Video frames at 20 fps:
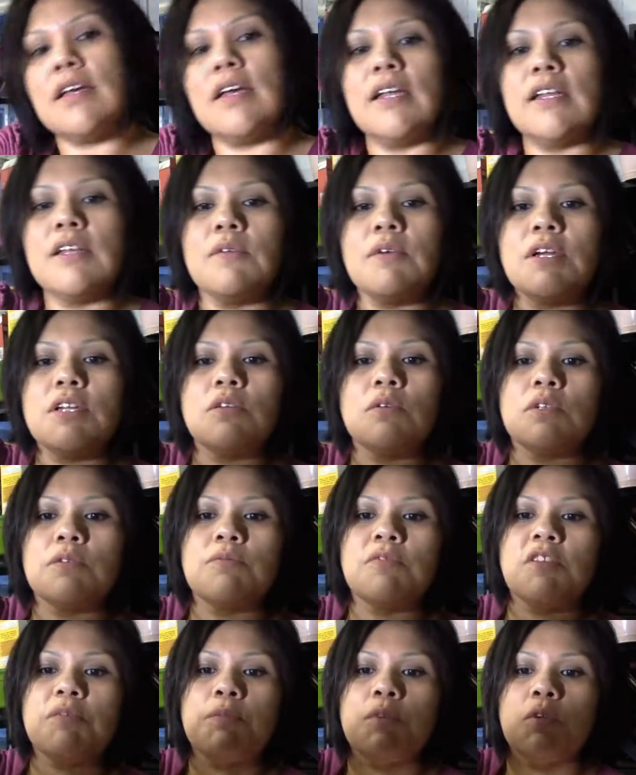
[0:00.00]
Anyway, I don't want
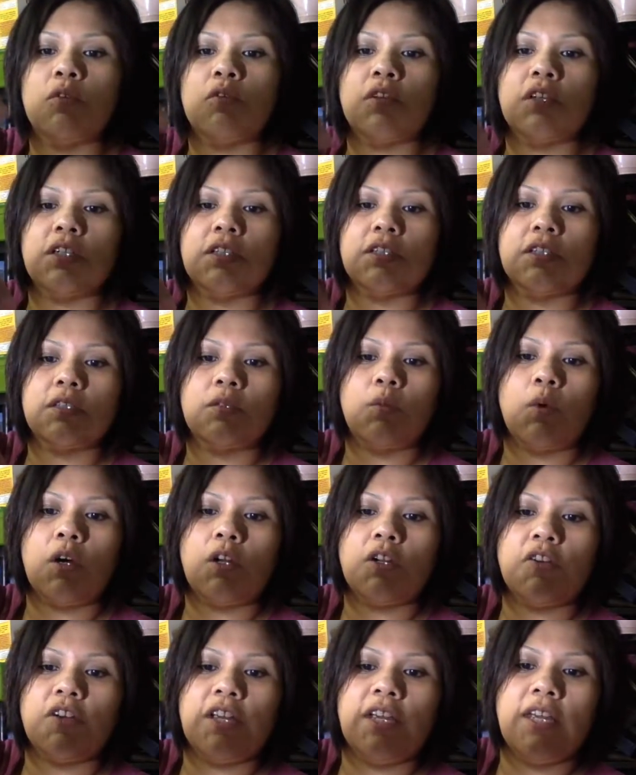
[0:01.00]
to flip it over because it's
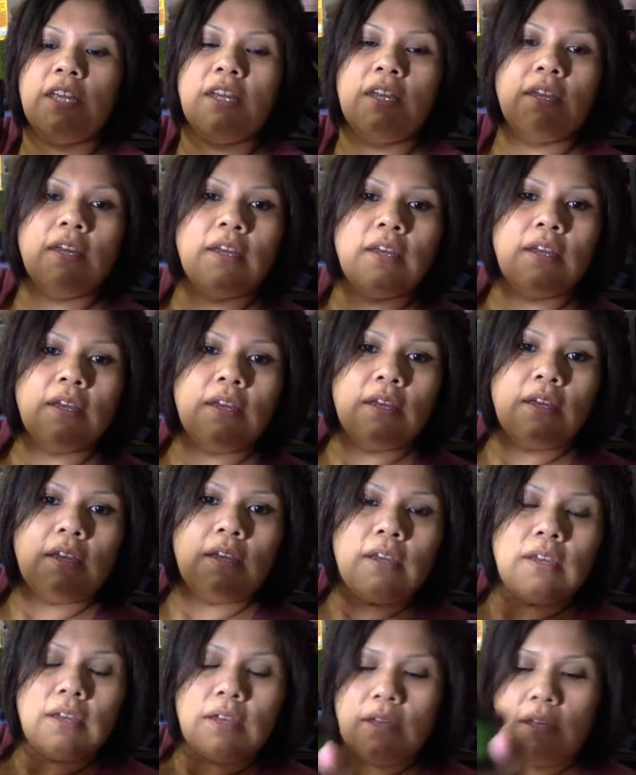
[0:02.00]
watery.
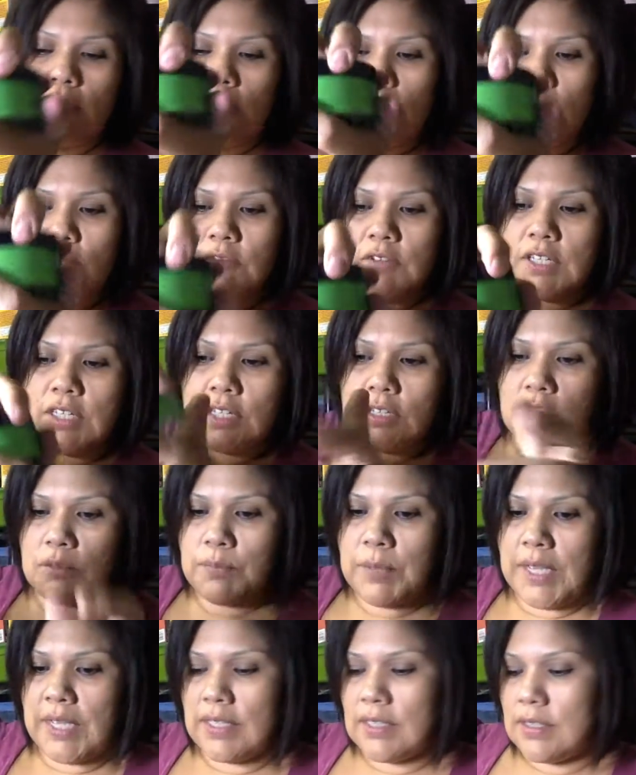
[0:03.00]
Really good
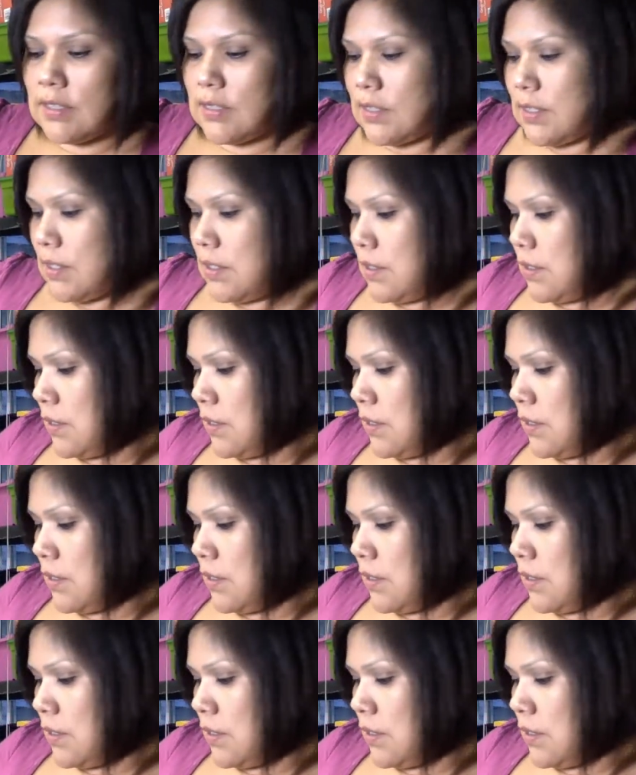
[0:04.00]
paints.